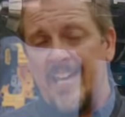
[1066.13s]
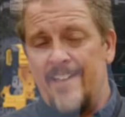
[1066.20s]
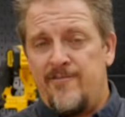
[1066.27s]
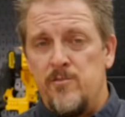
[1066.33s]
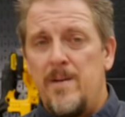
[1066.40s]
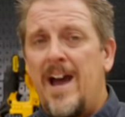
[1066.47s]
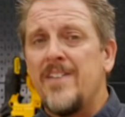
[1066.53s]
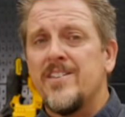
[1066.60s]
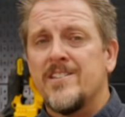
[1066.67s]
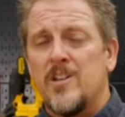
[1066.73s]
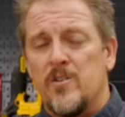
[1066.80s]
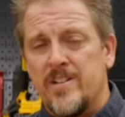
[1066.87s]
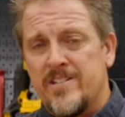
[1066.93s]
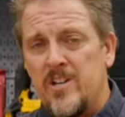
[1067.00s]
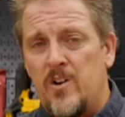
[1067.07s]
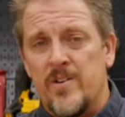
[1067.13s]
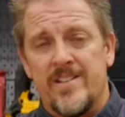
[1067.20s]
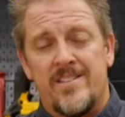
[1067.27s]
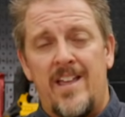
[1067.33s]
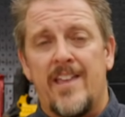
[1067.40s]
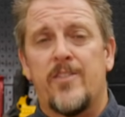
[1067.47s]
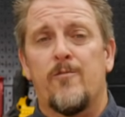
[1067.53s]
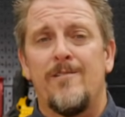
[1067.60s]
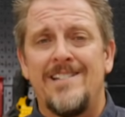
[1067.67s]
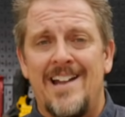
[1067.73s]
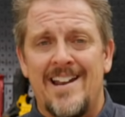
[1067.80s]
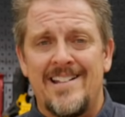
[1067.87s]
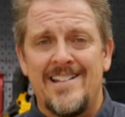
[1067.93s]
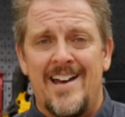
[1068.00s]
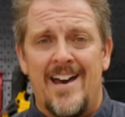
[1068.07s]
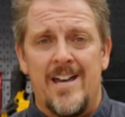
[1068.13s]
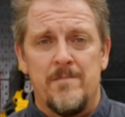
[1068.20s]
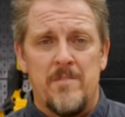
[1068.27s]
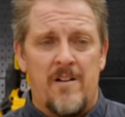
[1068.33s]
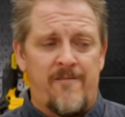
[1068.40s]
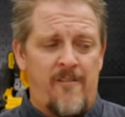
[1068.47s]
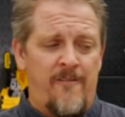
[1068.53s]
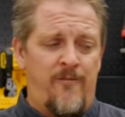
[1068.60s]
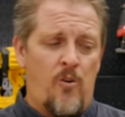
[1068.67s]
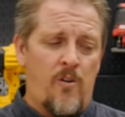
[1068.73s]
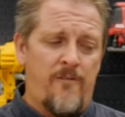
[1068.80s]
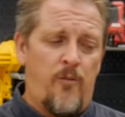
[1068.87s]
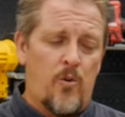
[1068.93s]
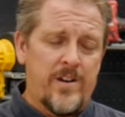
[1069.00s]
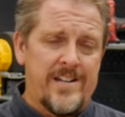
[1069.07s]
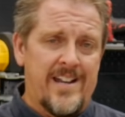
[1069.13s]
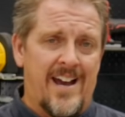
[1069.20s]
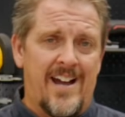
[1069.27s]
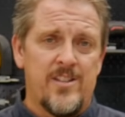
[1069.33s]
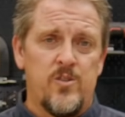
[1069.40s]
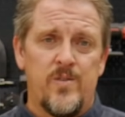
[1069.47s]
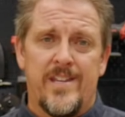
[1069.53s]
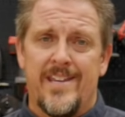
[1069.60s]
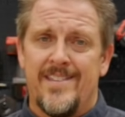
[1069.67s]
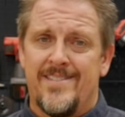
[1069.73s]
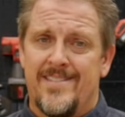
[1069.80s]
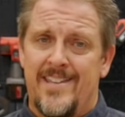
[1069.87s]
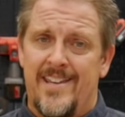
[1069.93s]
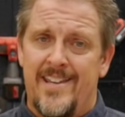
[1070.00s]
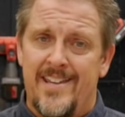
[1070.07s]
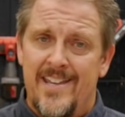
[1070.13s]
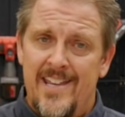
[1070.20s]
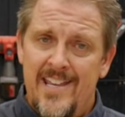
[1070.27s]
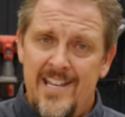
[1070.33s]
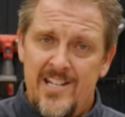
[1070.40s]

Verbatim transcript: If you buy this on its own, it's like three ninety-nine, but for four forty-nine you get the